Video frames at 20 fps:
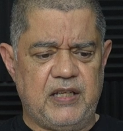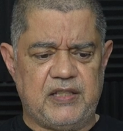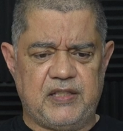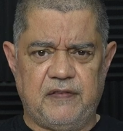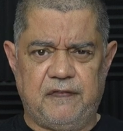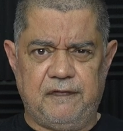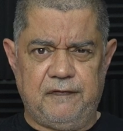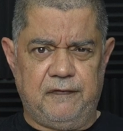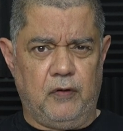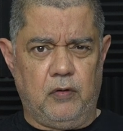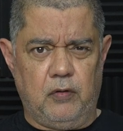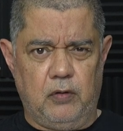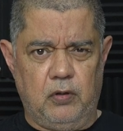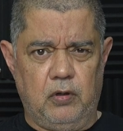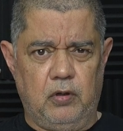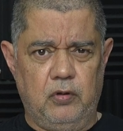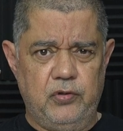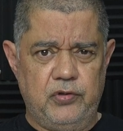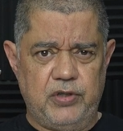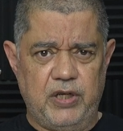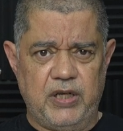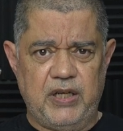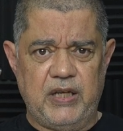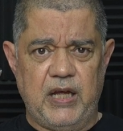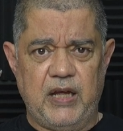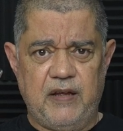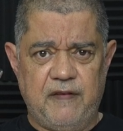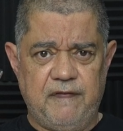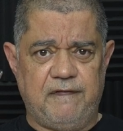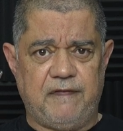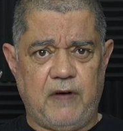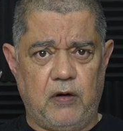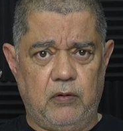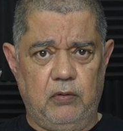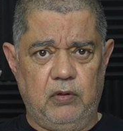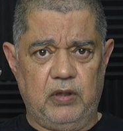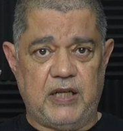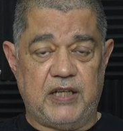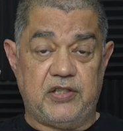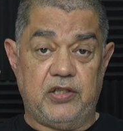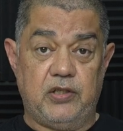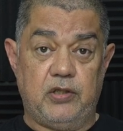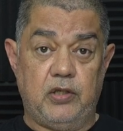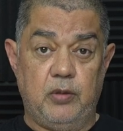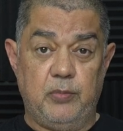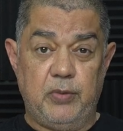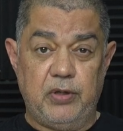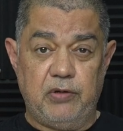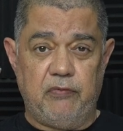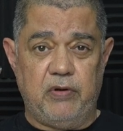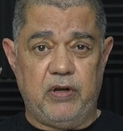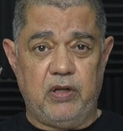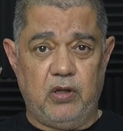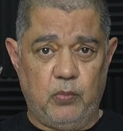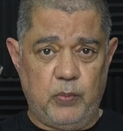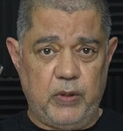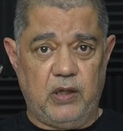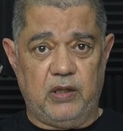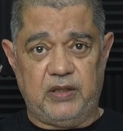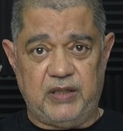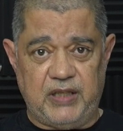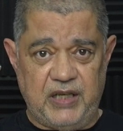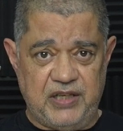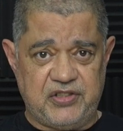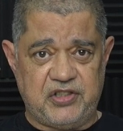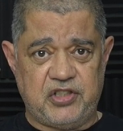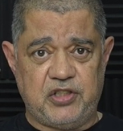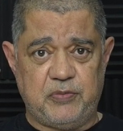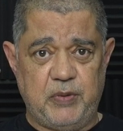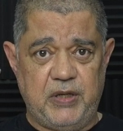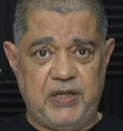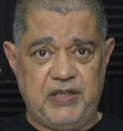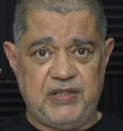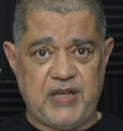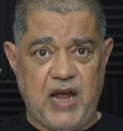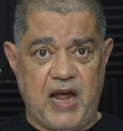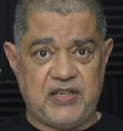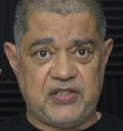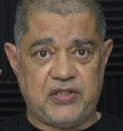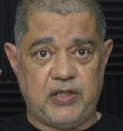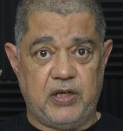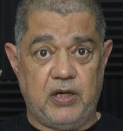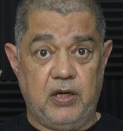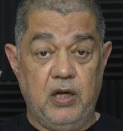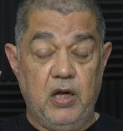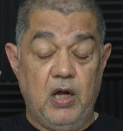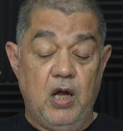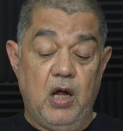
it's a four hundred gig folder to do me real world disk speed testing.